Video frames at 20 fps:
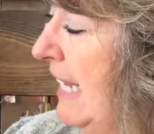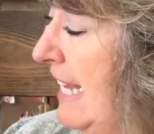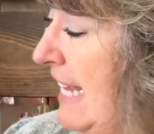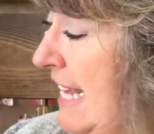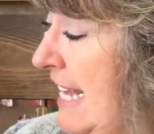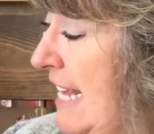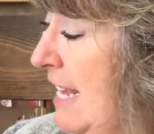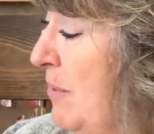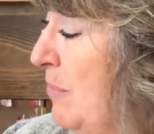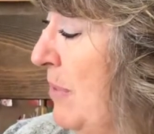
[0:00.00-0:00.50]

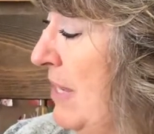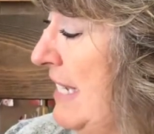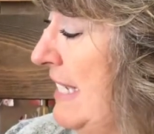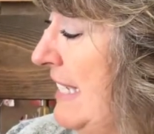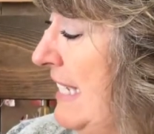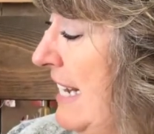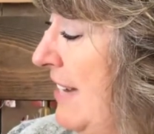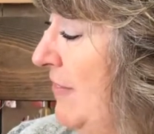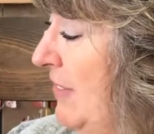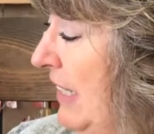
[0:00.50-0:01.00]
He
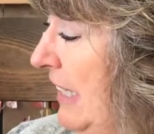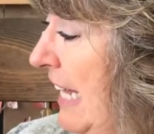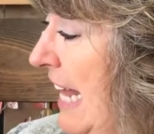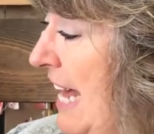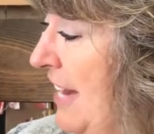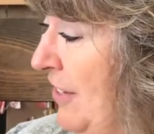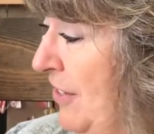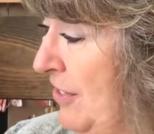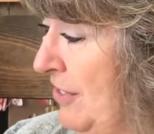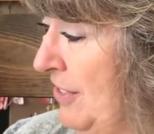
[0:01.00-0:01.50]
received
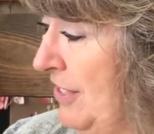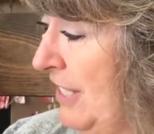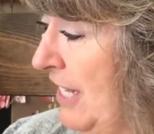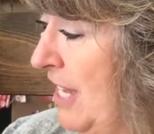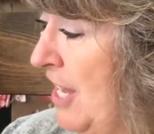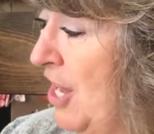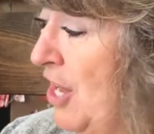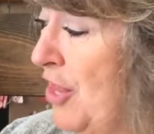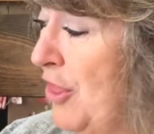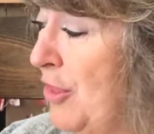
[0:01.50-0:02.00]
letters
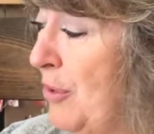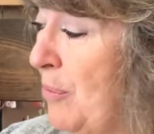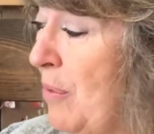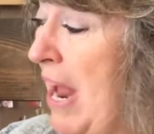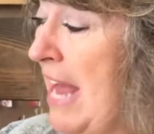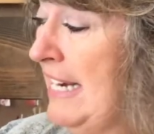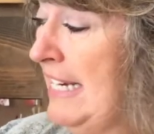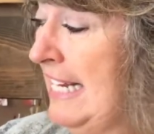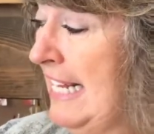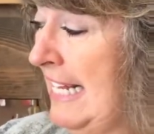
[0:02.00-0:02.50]

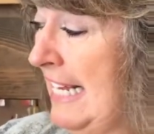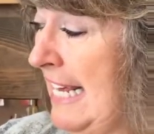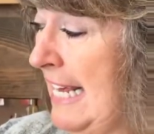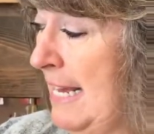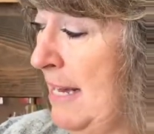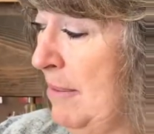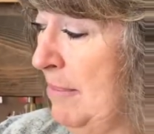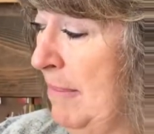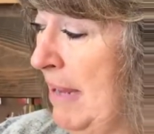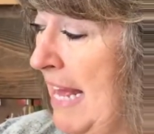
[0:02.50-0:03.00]
threatening
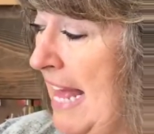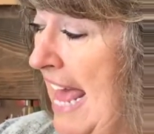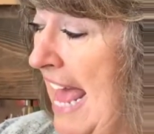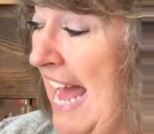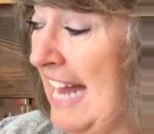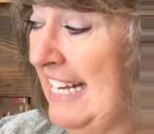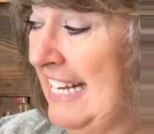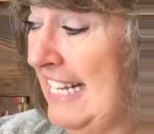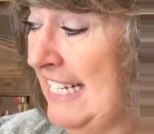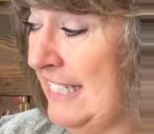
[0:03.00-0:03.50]
him
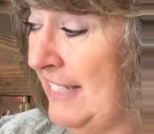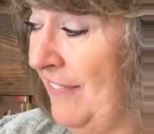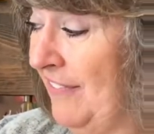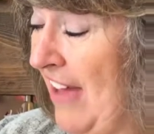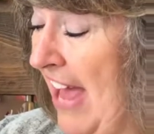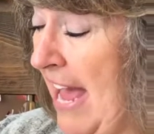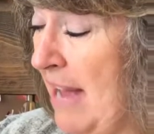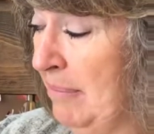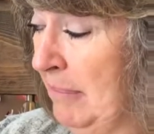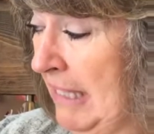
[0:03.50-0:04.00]
and his
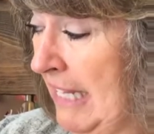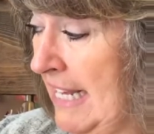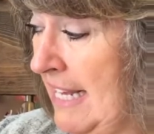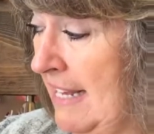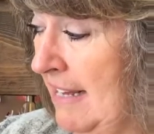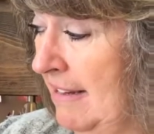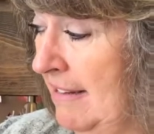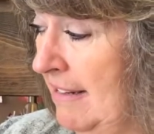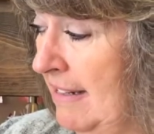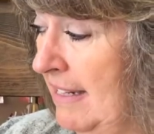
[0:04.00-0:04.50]
family.
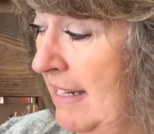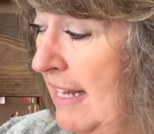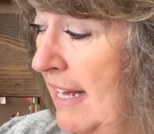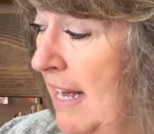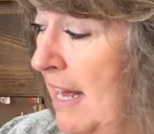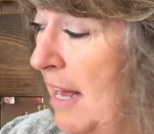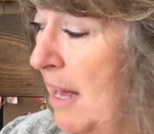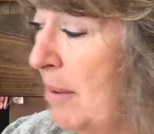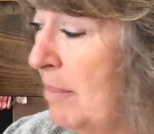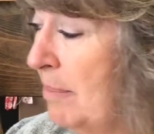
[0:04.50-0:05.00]

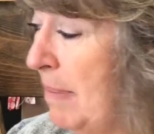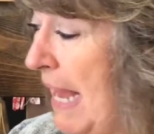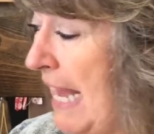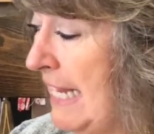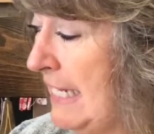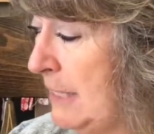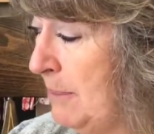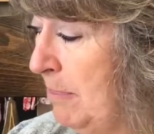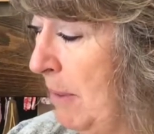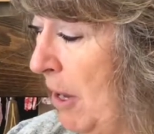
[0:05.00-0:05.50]

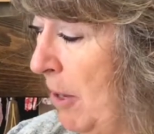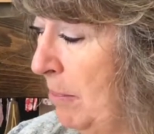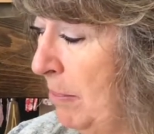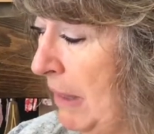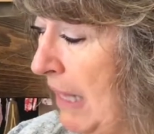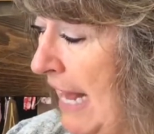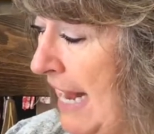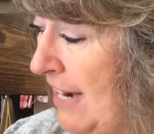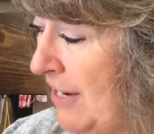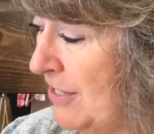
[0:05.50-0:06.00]
Baseball
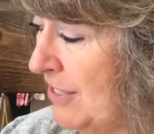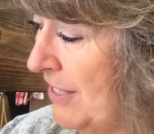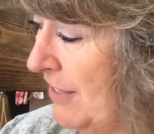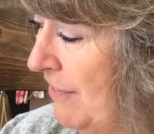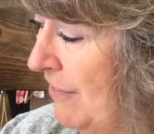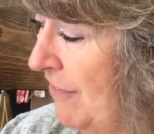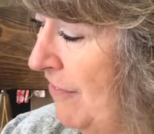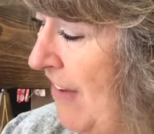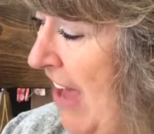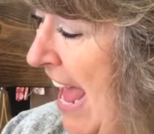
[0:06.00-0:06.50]
players
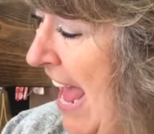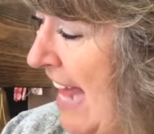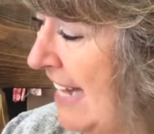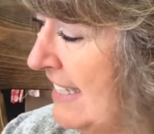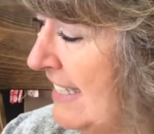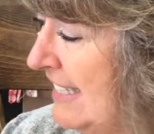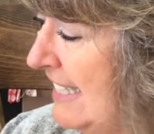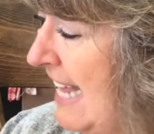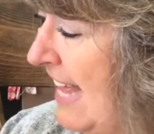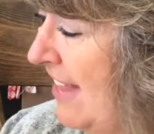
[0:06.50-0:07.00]
and
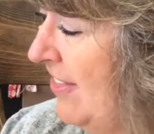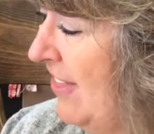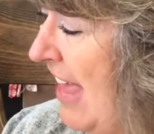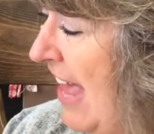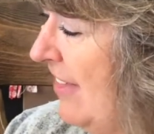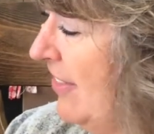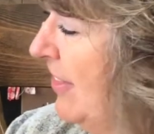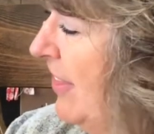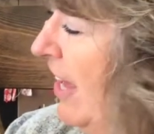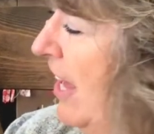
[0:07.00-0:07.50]
fans said
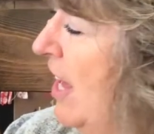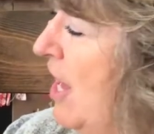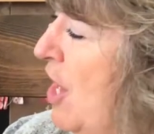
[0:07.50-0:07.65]
that the